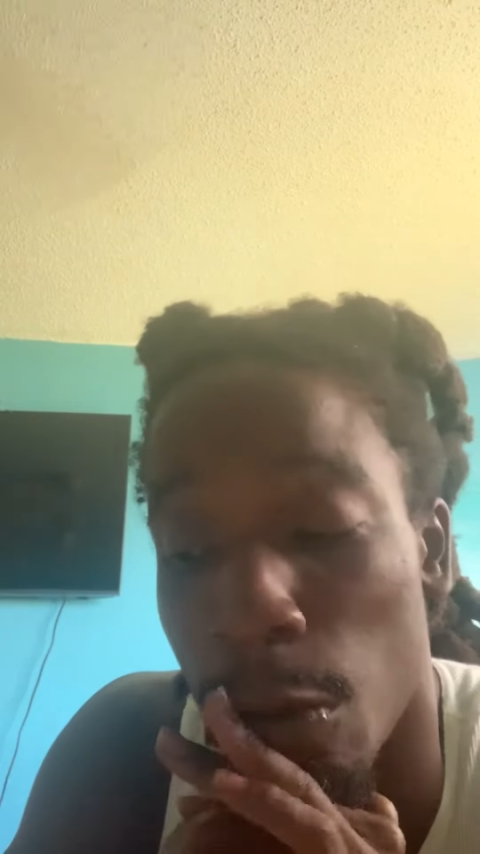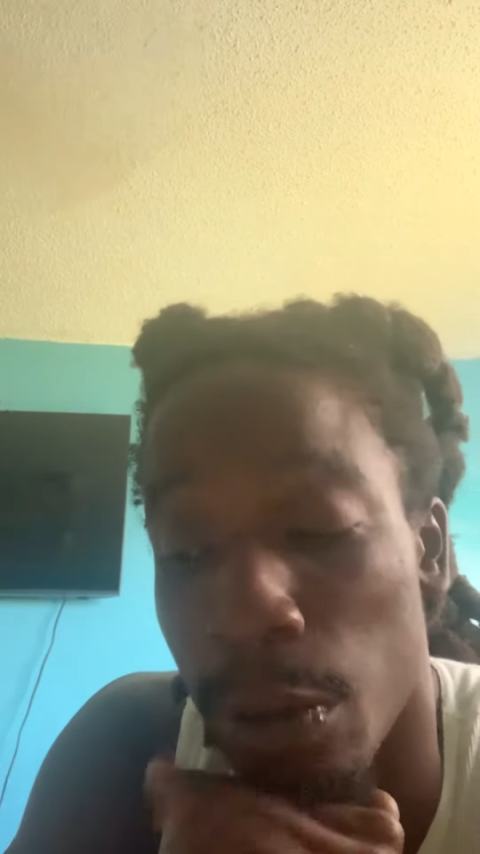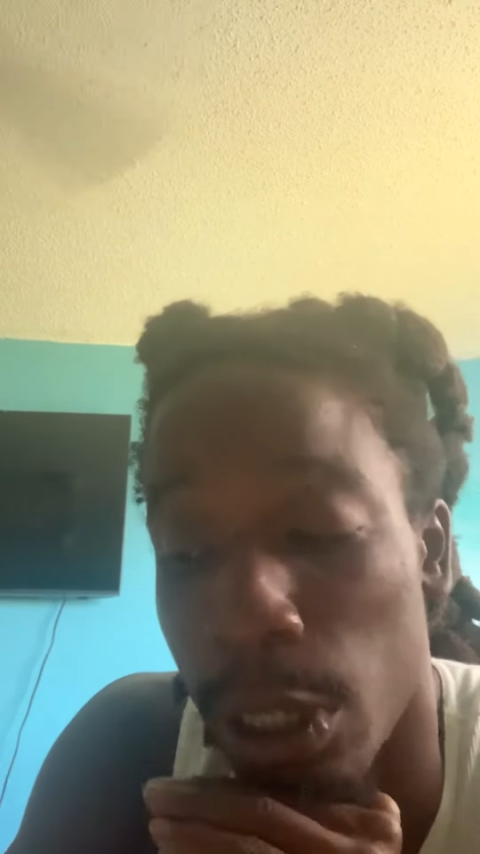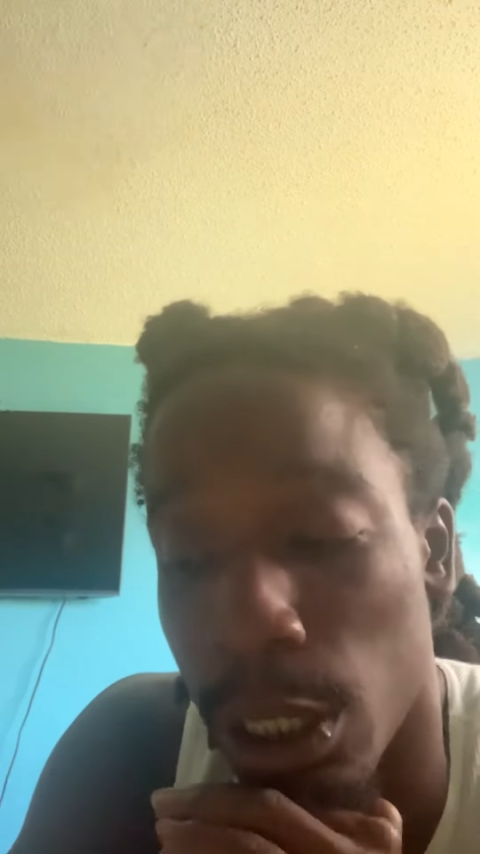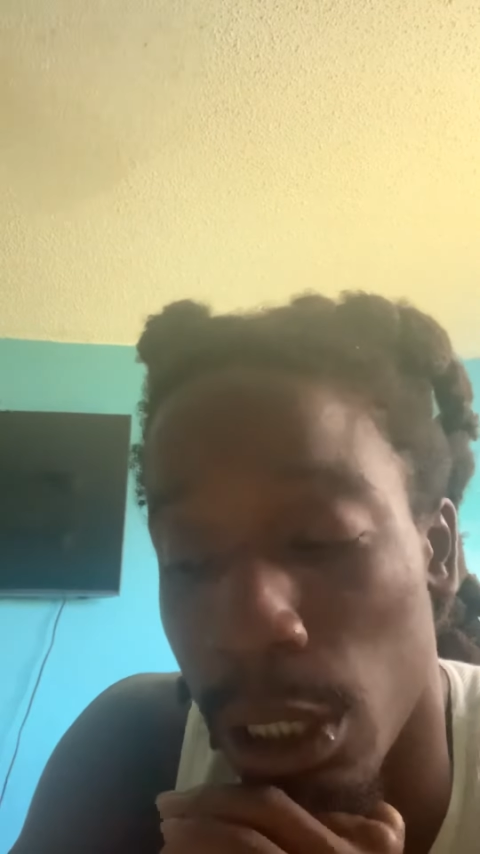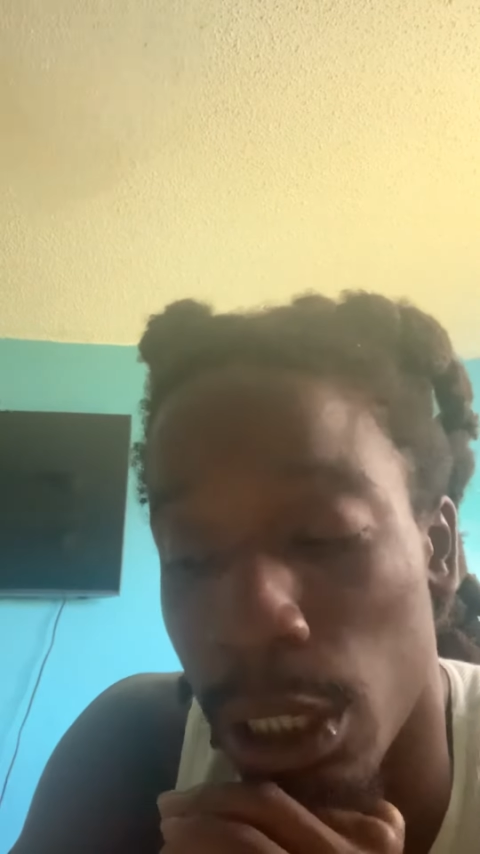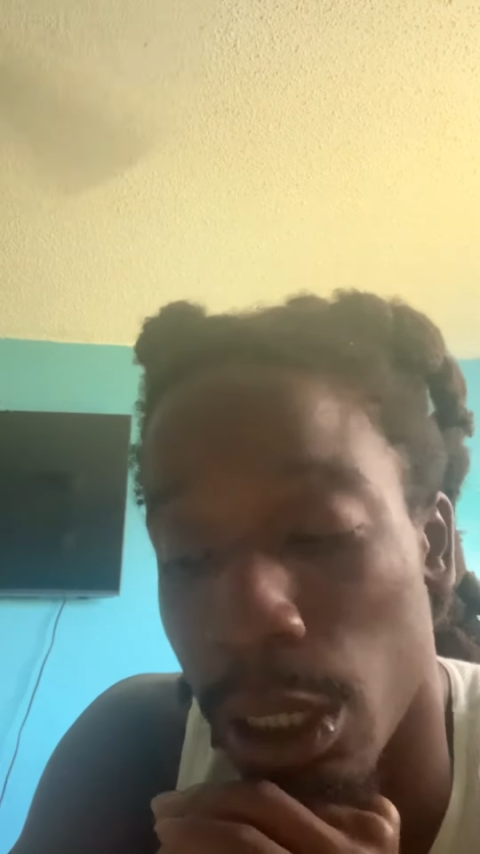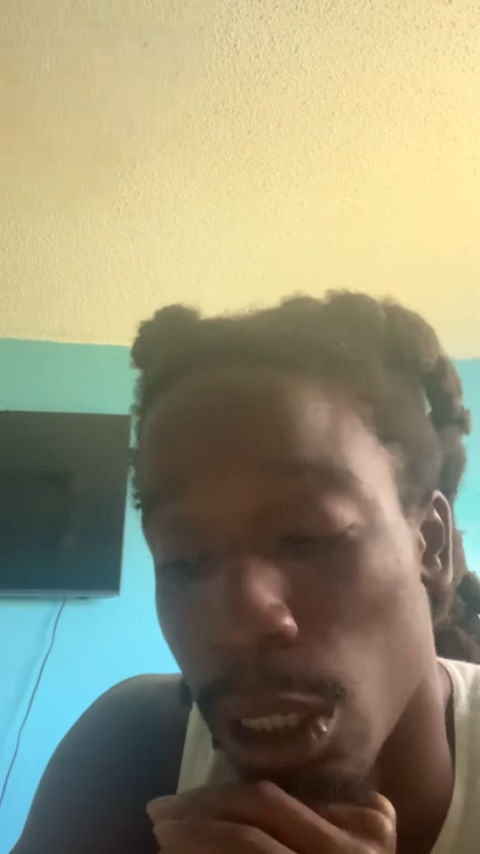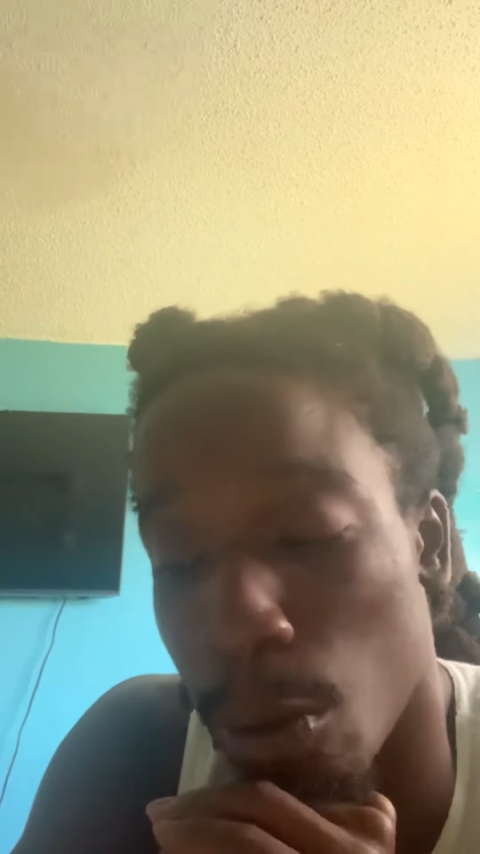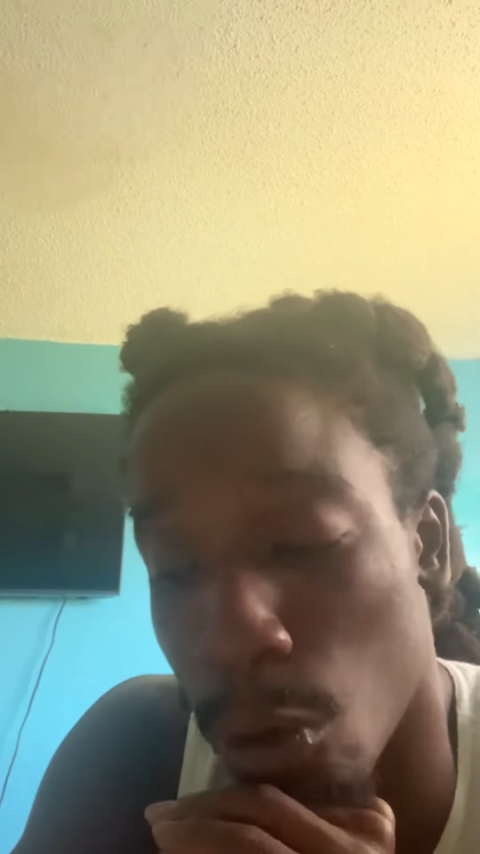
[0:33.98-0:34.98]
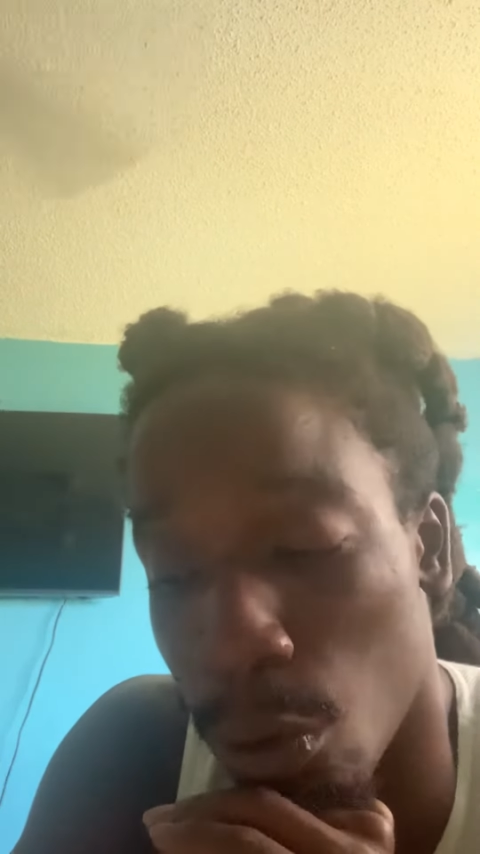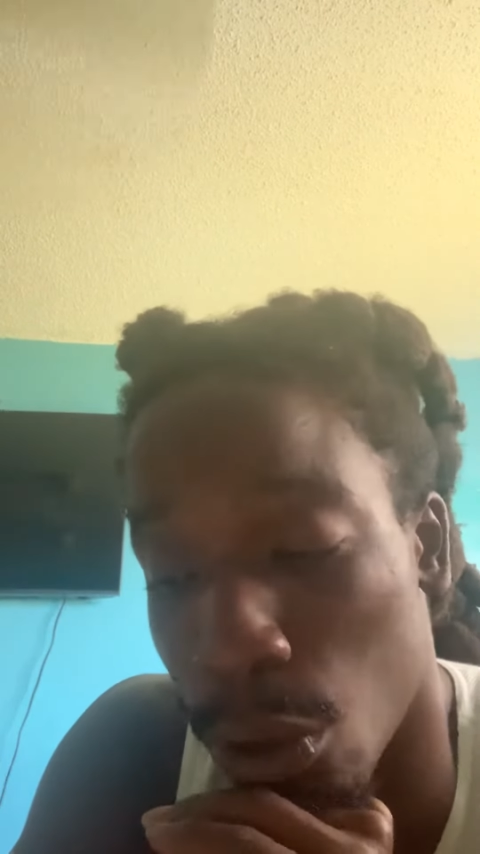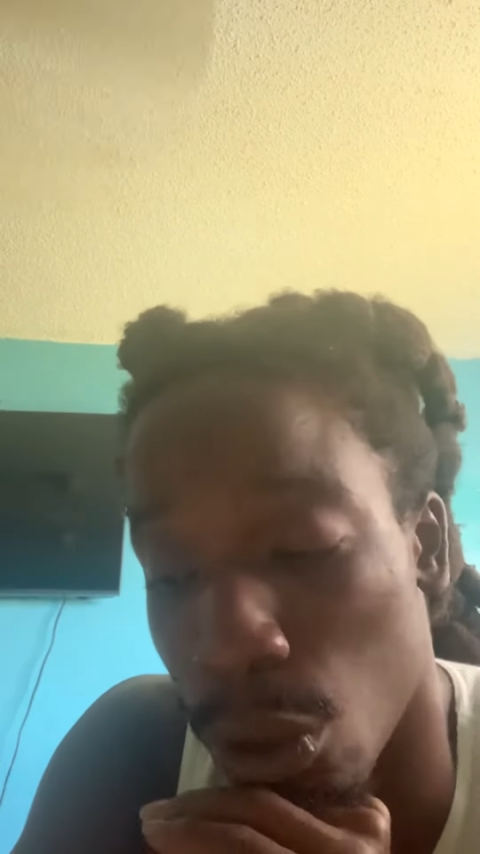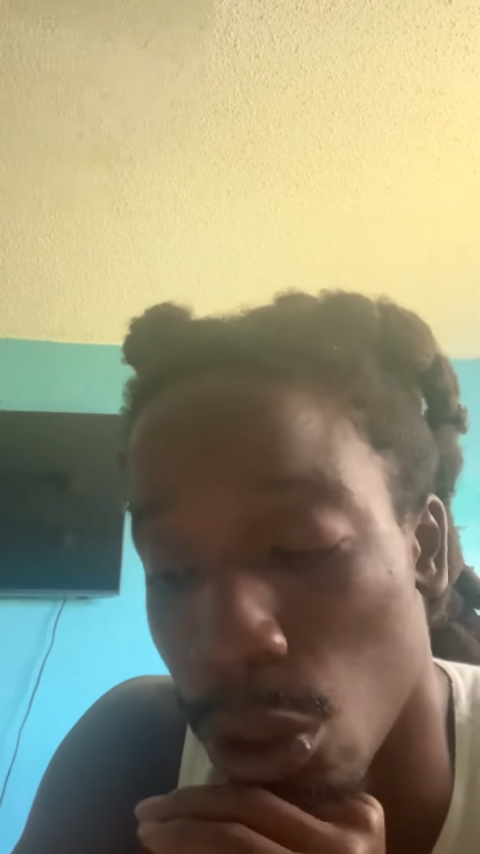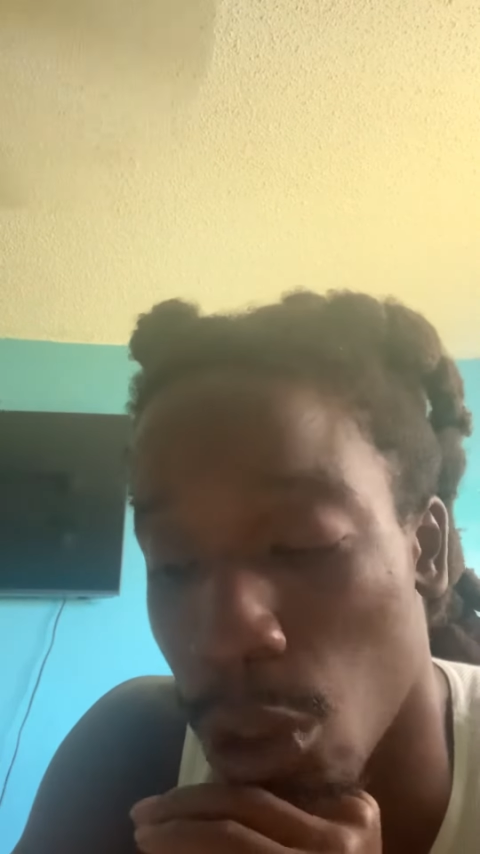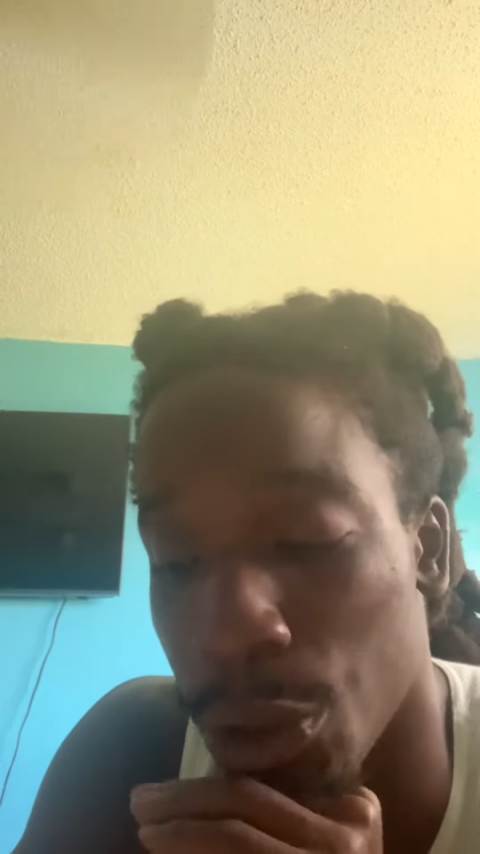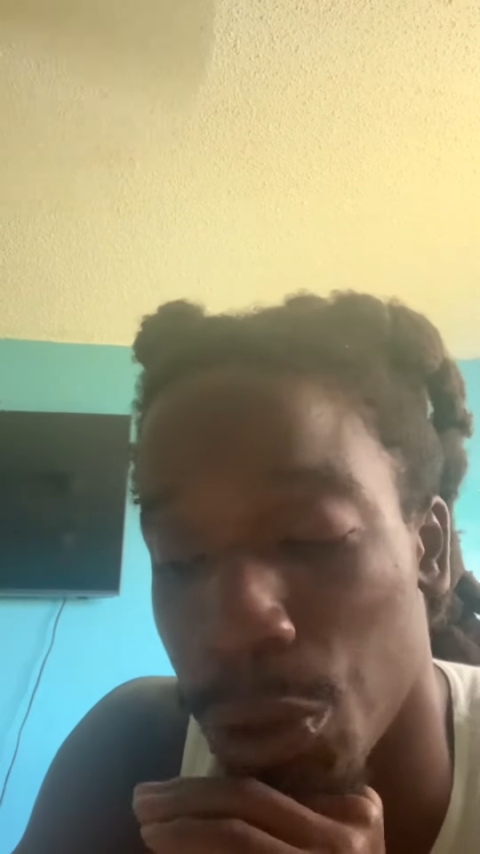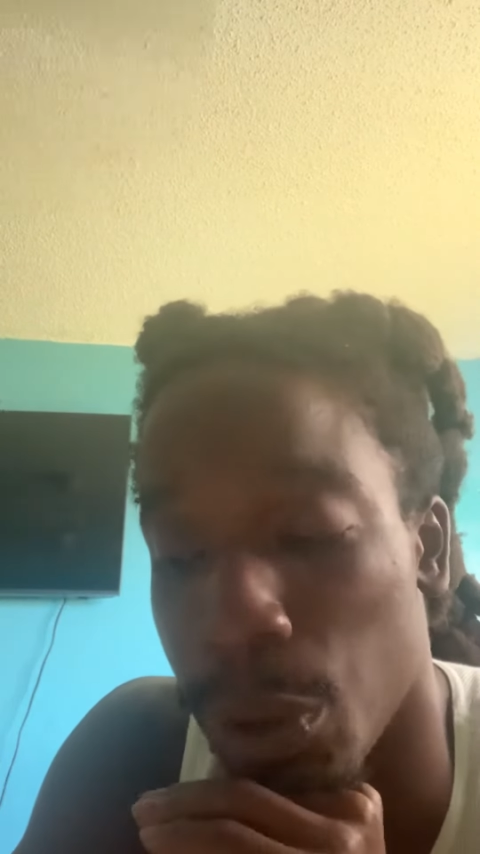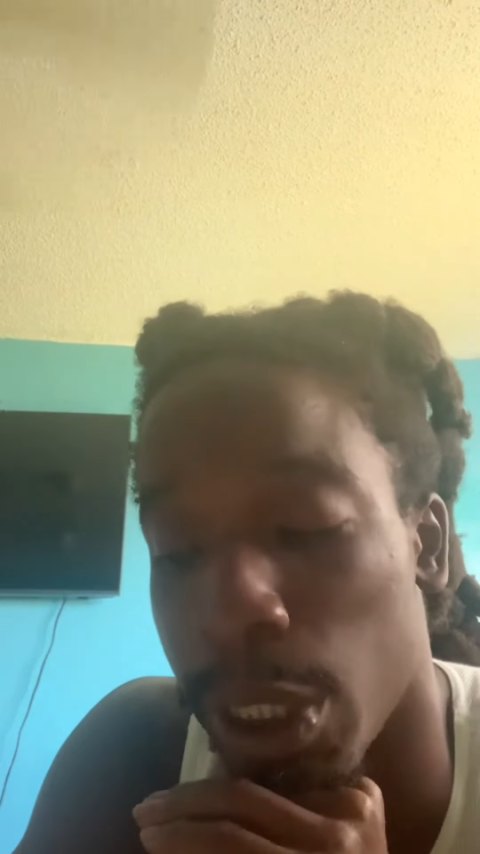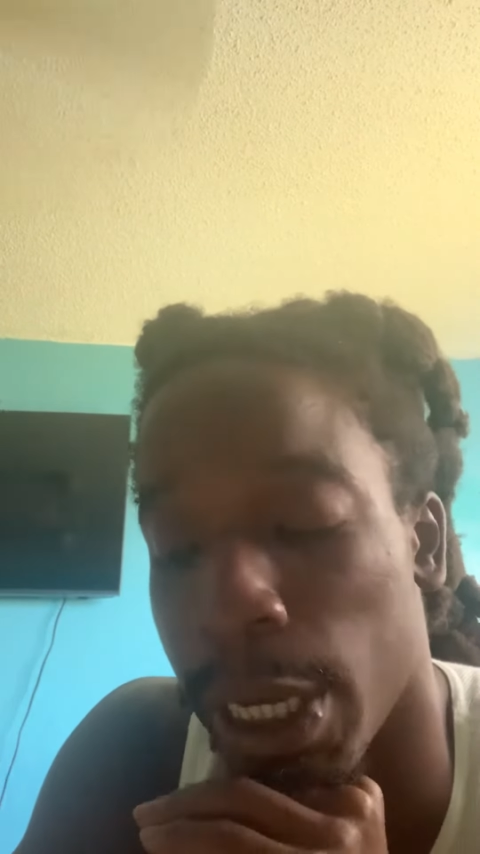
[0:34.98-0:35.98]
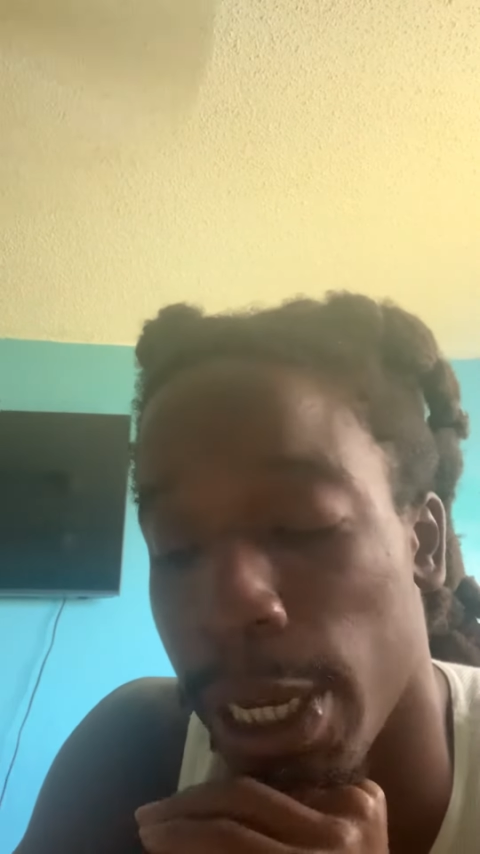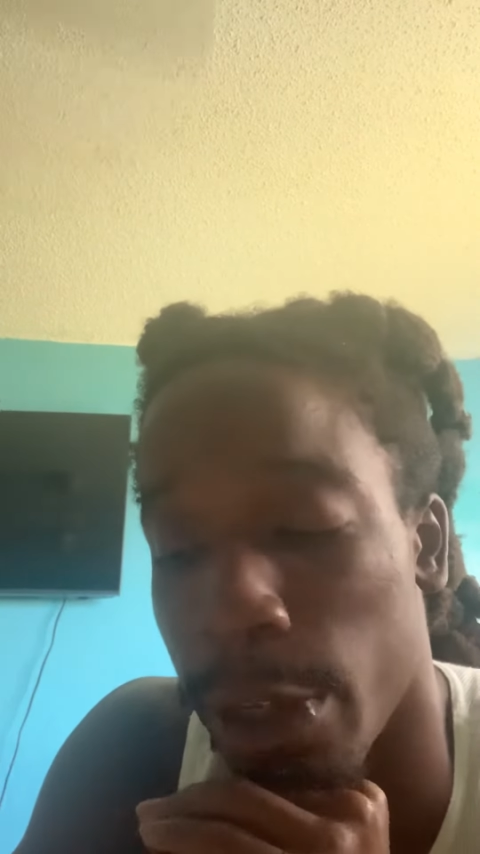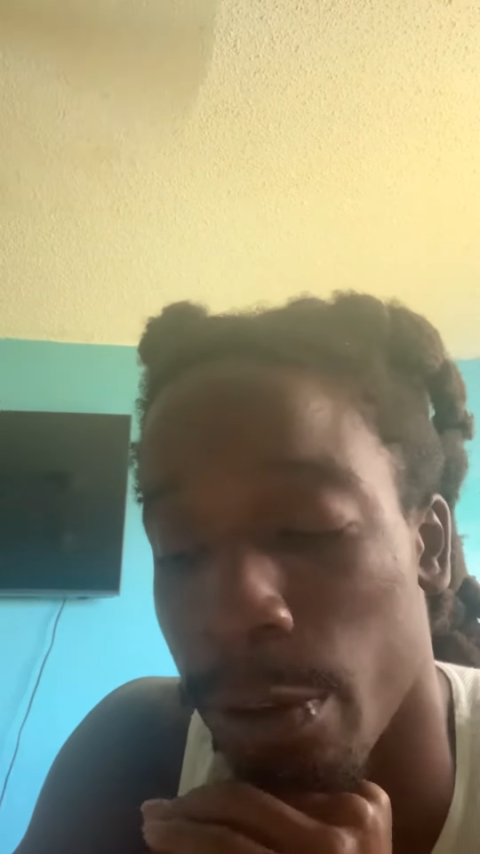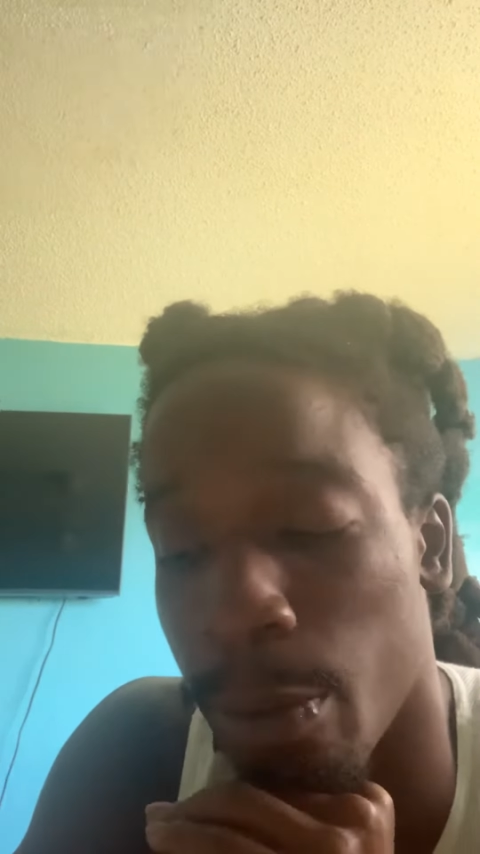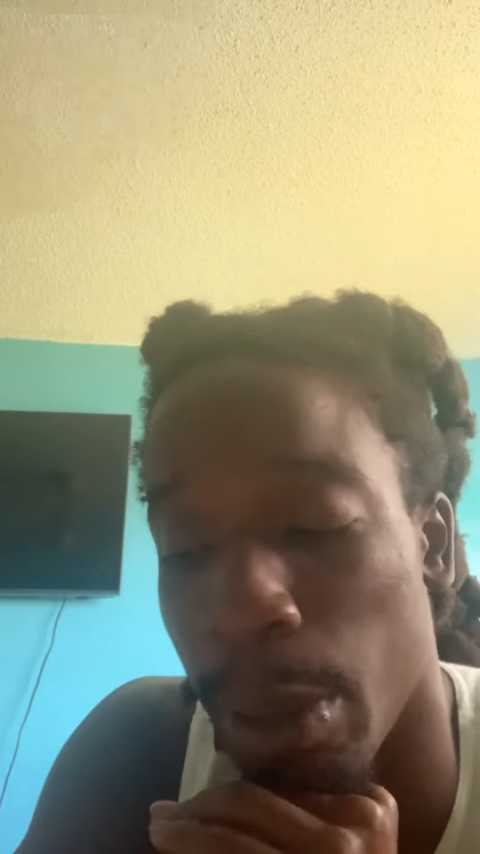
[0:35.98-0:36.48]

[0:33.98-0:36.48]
over, LA game over. All three cash for my